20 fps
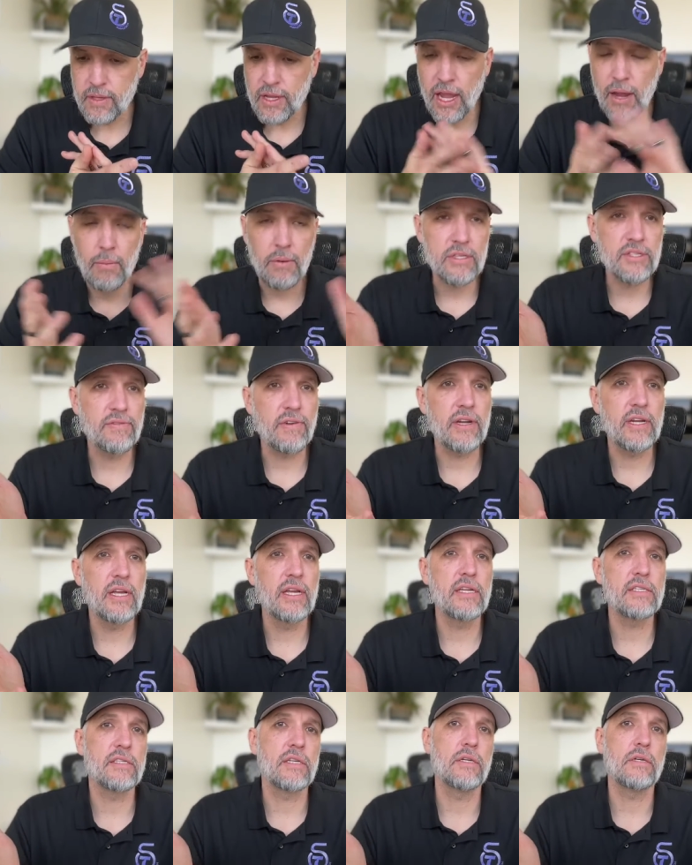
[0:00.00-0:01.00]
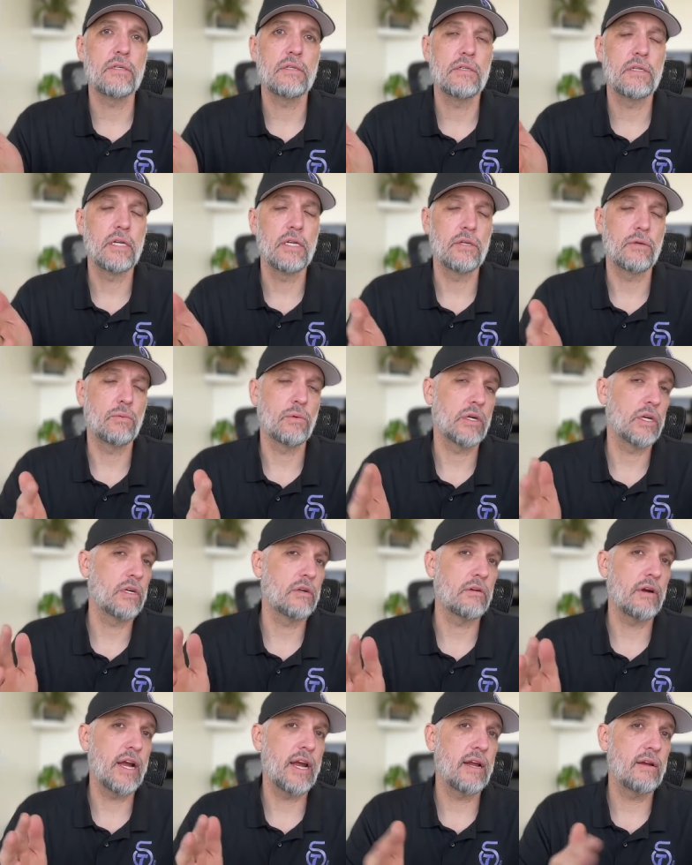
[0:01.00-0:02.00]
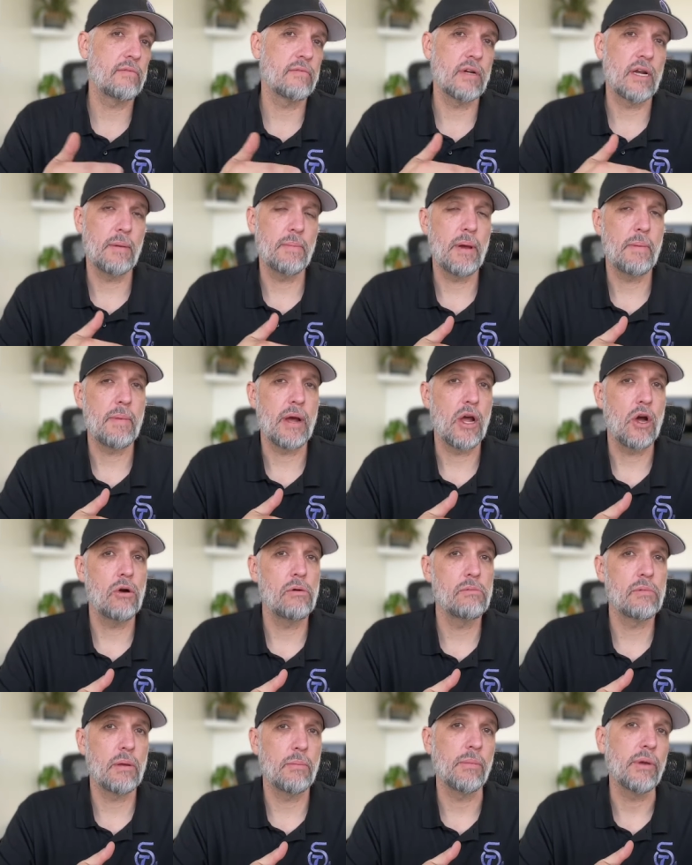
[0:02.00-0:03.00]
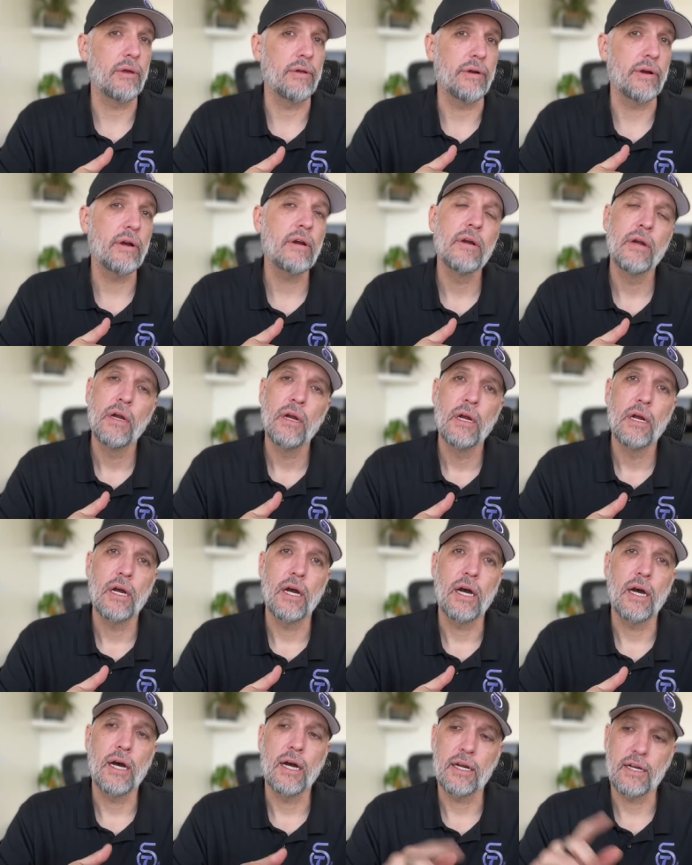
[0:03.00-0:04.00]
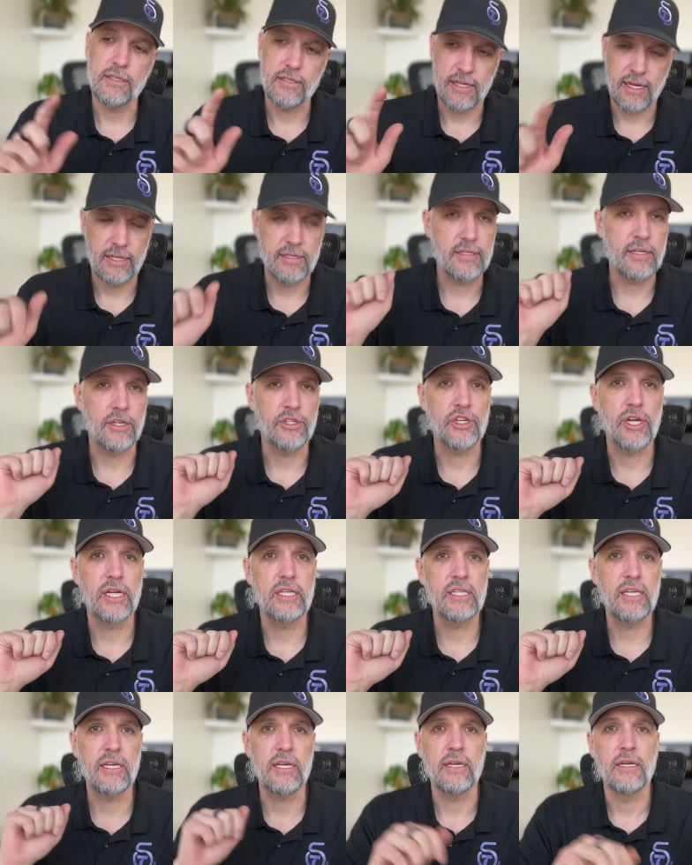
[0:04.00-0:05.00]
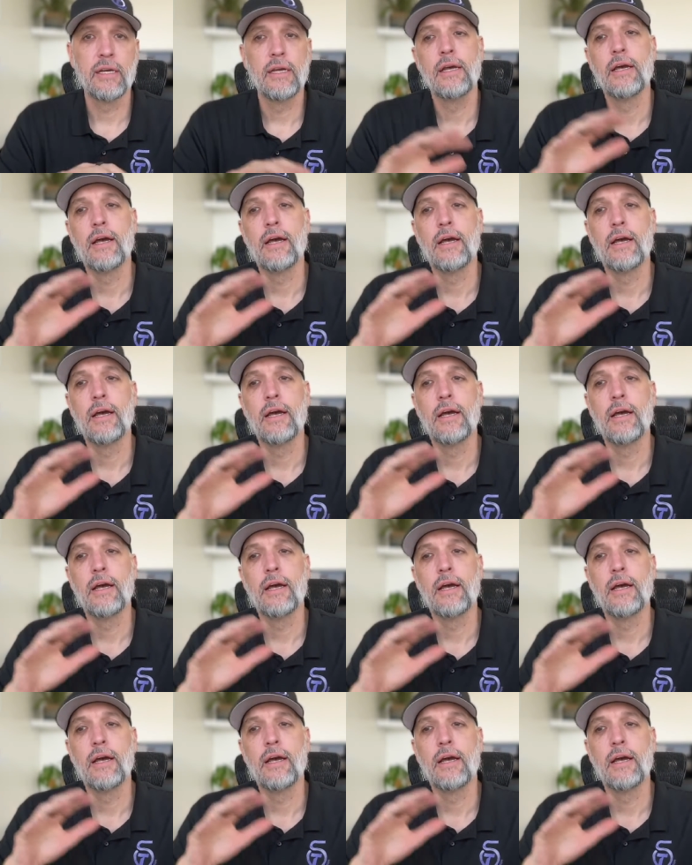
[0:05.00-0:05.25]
And what's funny is it'll it'll work great when I'm at my home computer because uh, it has Touch ID.